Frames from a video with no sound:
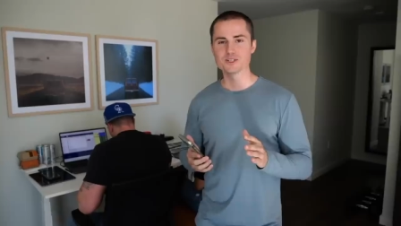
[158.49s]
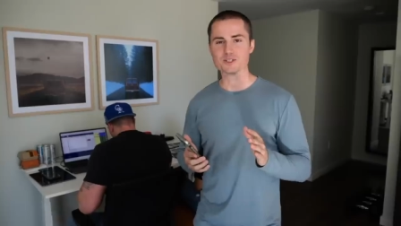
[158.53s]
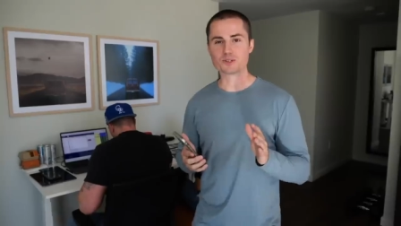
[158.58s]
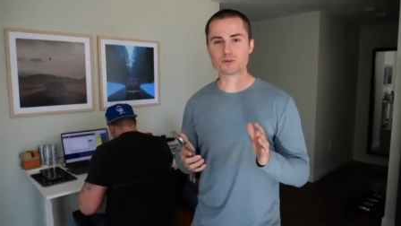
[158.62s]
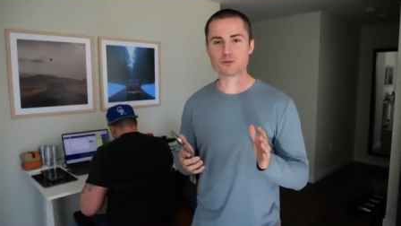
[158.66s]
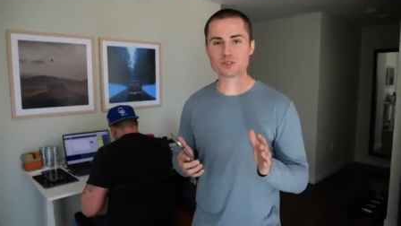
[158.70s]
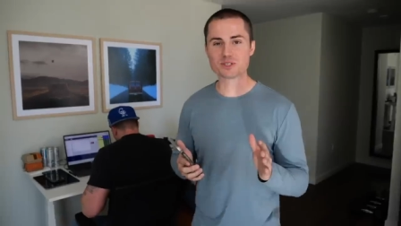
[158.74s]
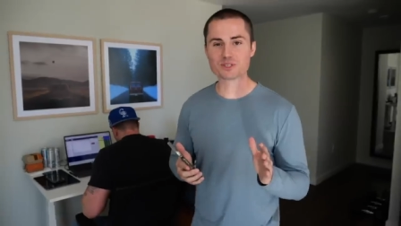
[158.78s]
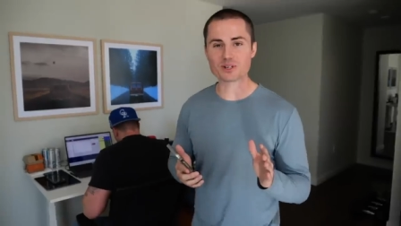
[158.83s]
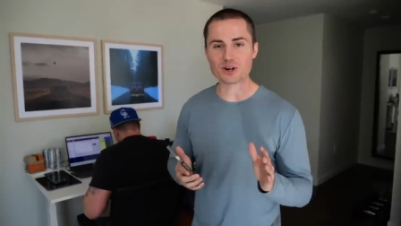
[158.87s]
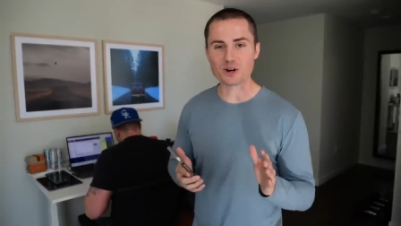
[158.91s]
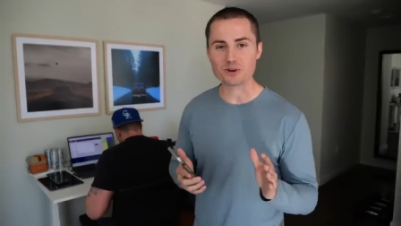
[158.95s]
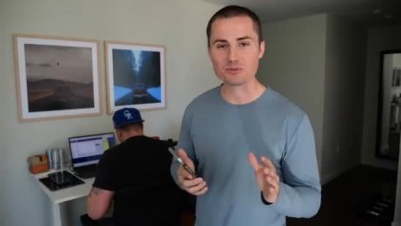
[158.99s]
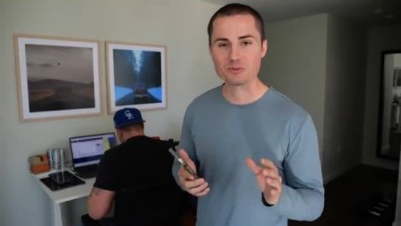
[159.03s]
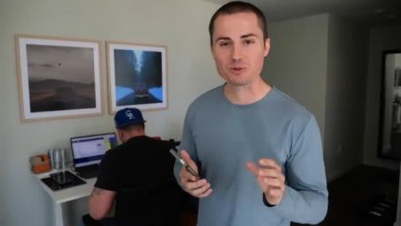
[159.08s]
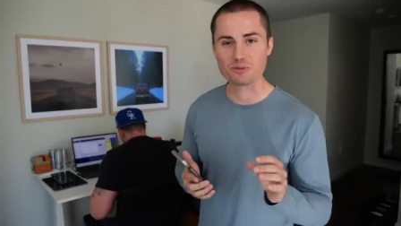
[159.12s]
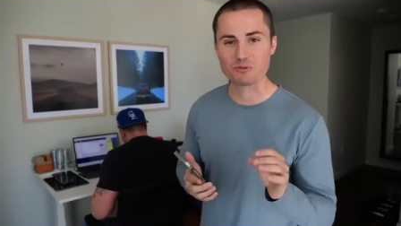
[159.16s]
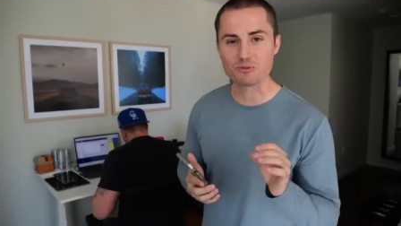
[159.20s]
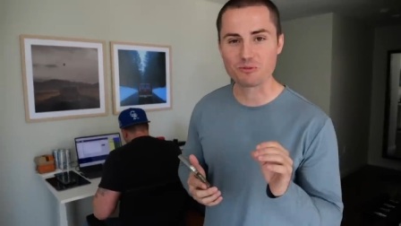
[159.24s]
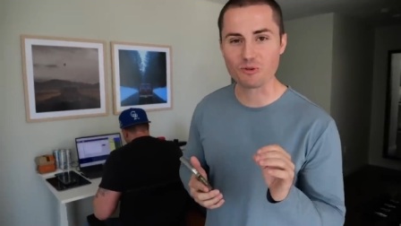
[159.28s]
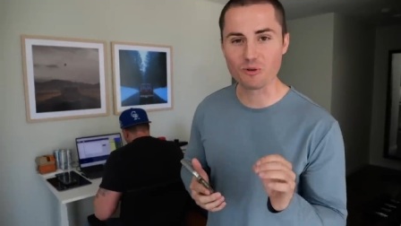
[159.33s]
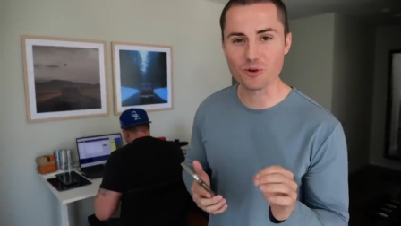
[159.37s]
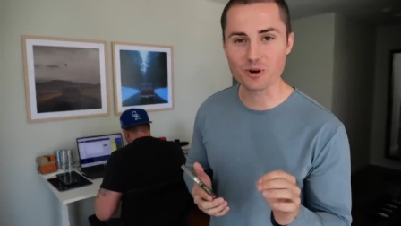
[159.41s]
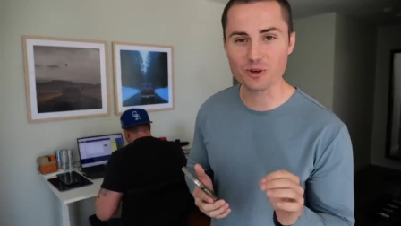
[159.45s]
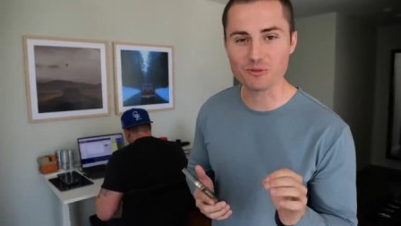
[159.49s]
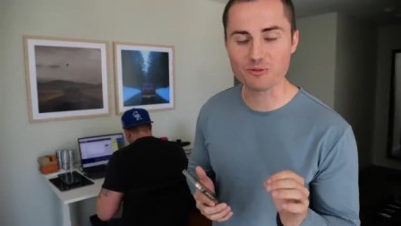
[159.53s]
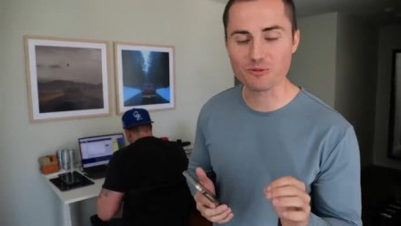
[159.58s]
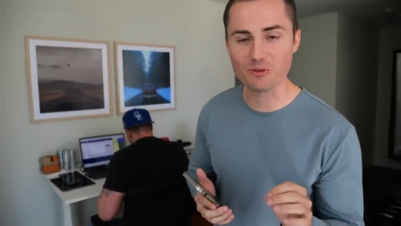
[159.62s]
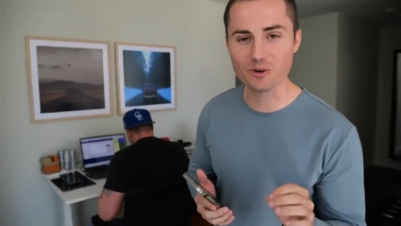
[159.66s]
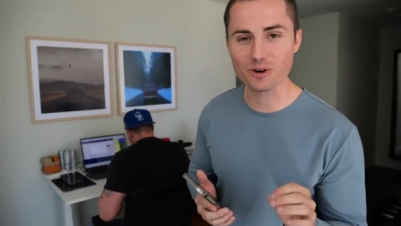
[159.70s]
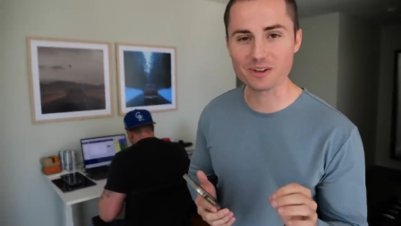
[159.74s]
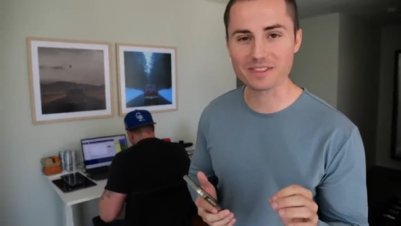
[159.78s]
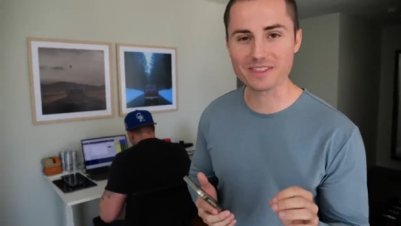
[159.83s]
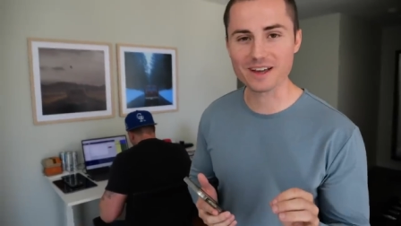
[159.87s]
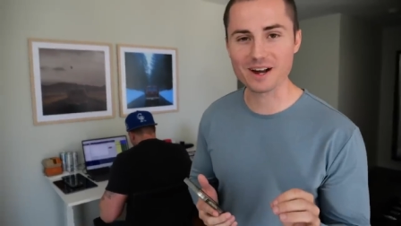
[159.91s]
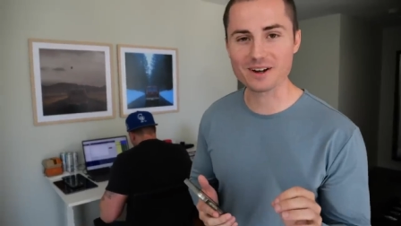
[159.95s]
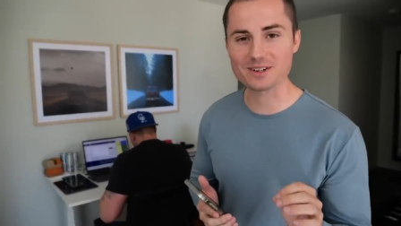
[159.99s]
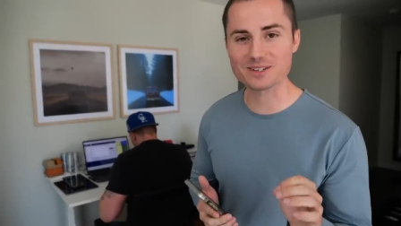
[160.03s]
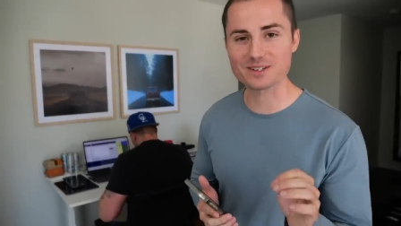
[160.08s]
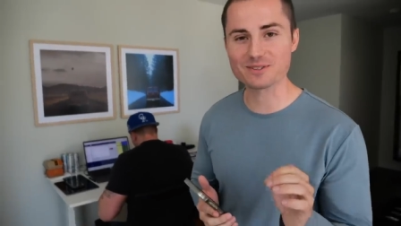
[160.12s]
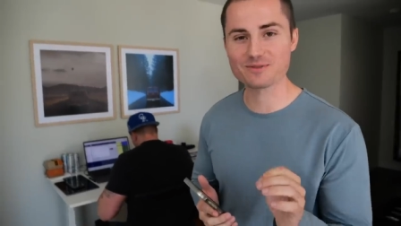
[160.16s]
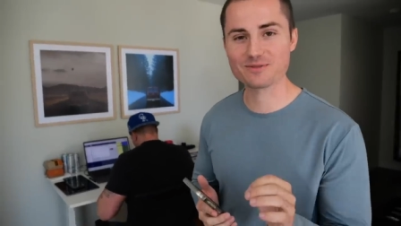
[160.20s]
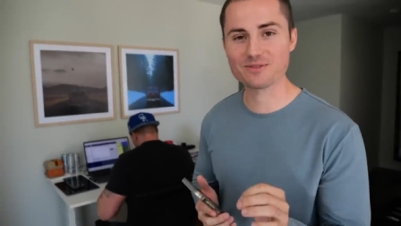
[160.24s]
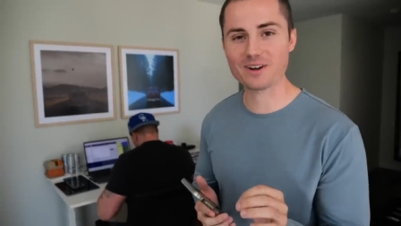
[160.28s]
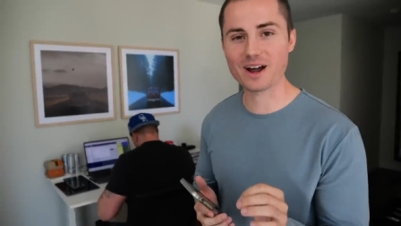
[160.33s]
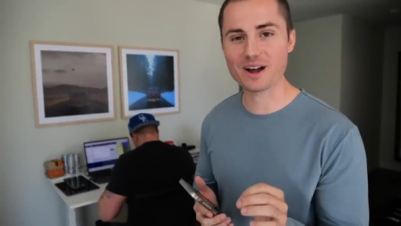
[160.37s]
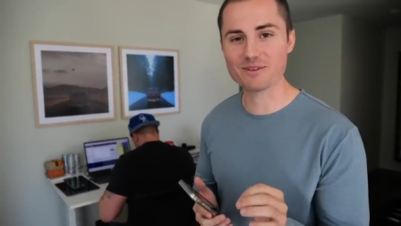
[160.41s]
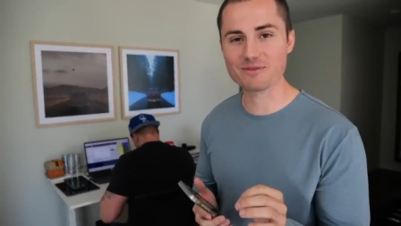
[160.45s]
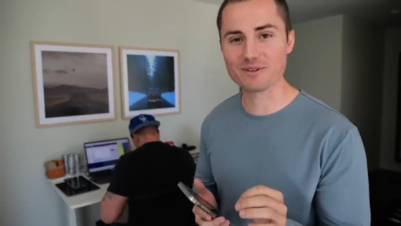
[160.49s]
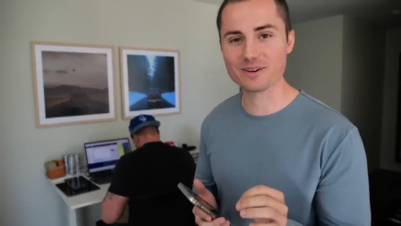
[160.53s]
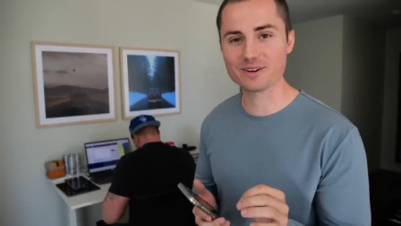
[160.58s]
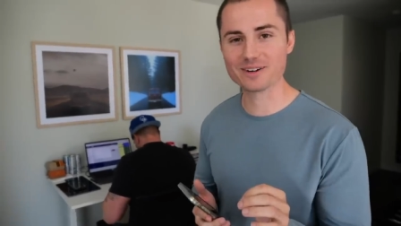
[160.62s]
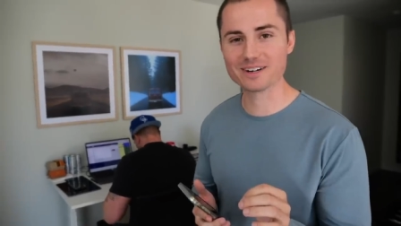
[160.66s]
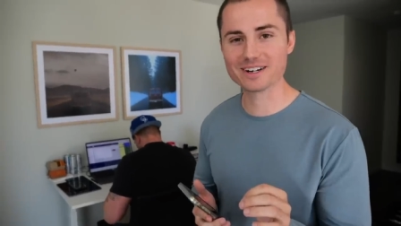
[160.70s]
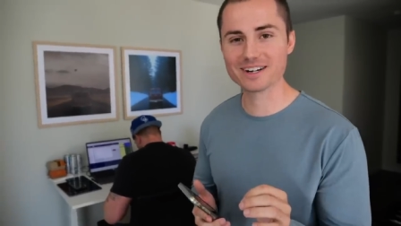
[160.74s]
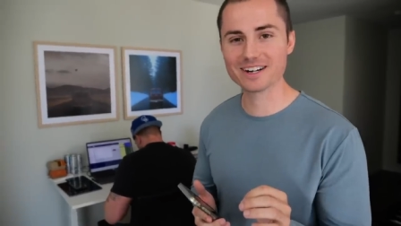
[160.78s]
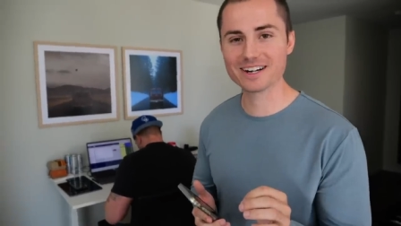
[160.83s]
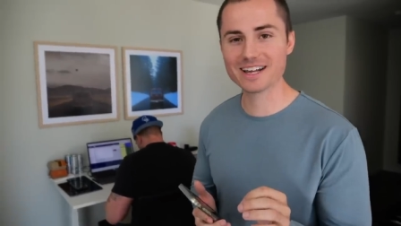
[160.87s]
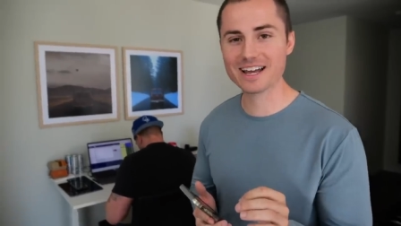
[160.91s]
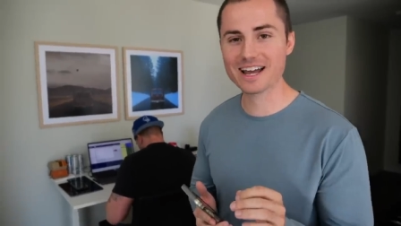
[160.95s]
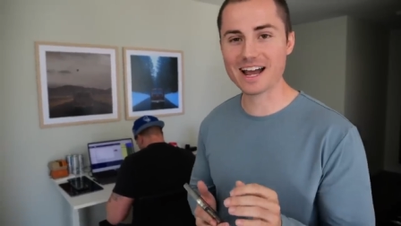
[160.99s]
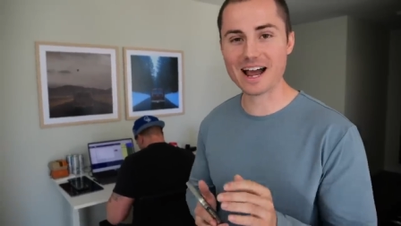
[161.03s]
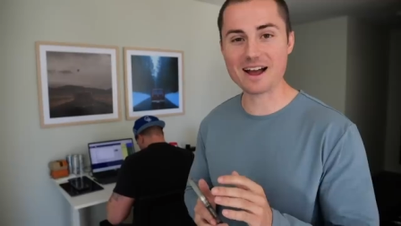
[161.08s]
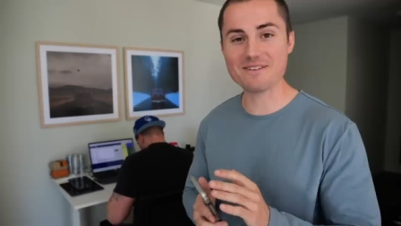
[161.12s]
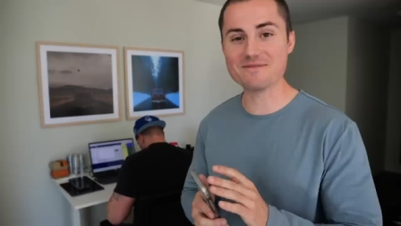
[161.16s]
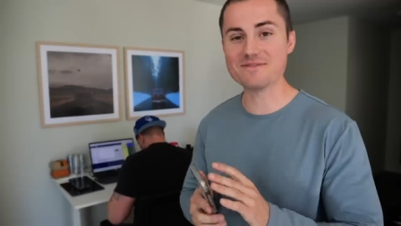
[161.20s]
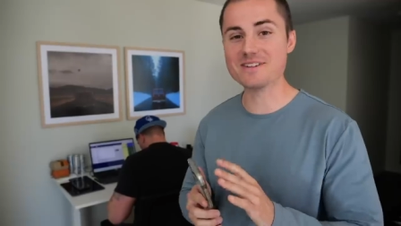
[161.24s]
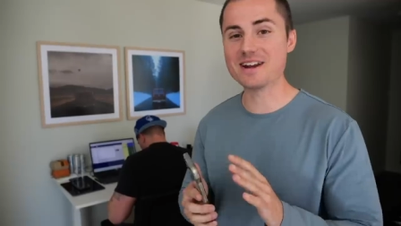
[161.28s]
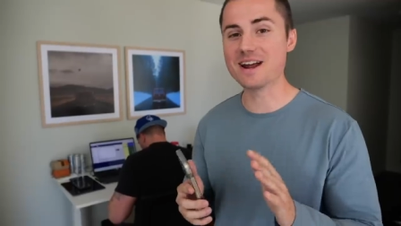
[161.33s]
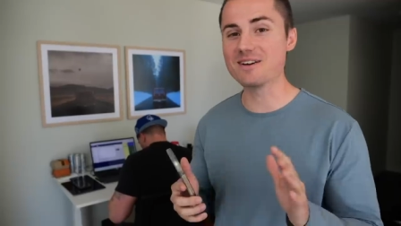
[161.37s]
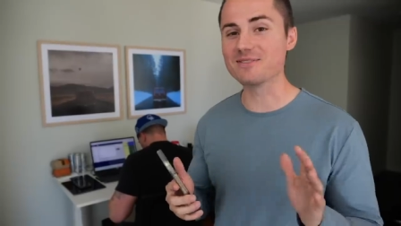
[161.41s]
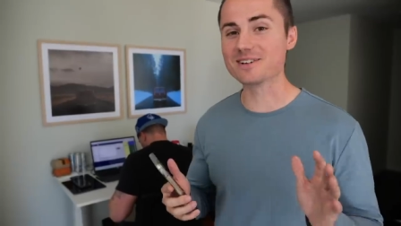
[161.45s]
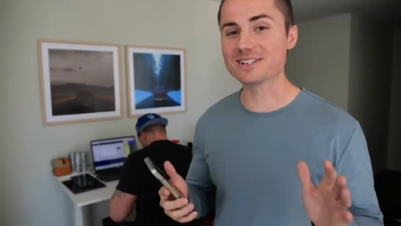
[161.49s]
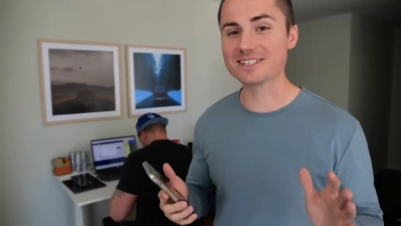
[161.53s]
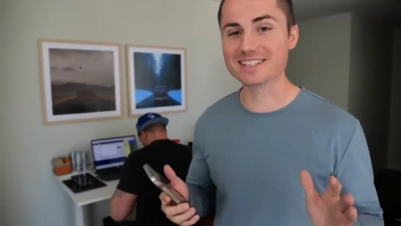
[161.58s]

So we started with 44,500 today. I've never